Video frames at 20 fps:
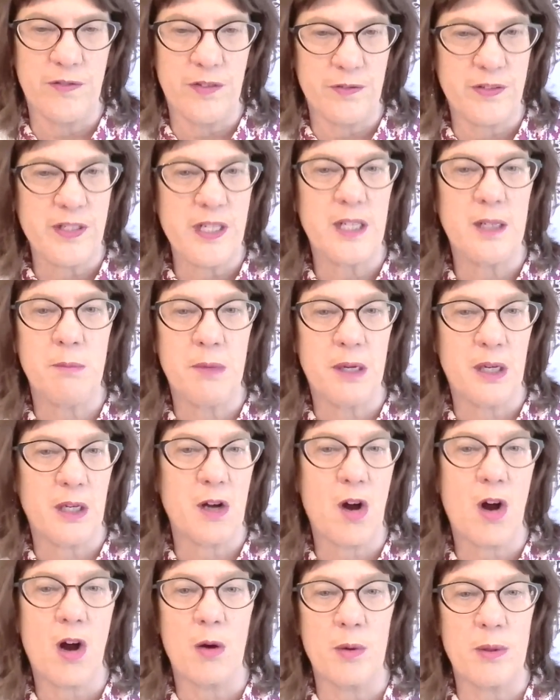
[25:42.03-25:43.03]
a
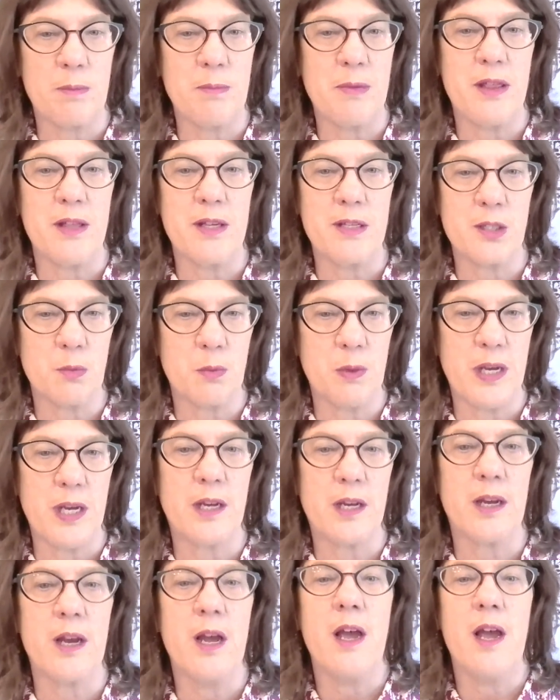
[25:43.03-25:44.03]
15-minute call with me this
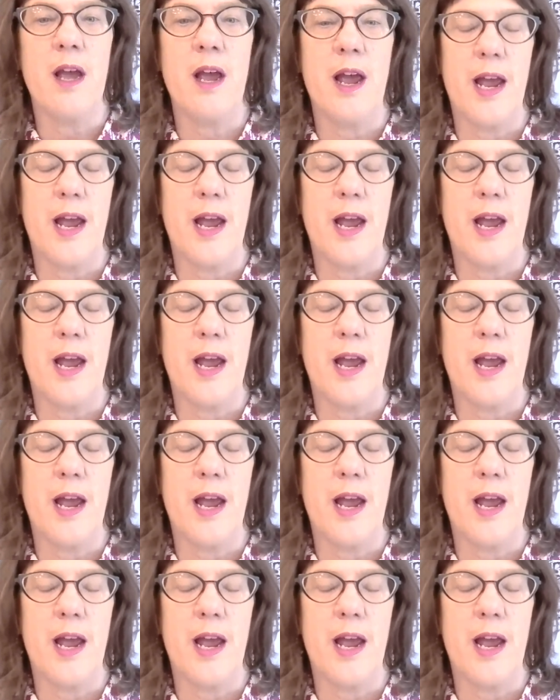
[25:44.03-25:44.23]
week.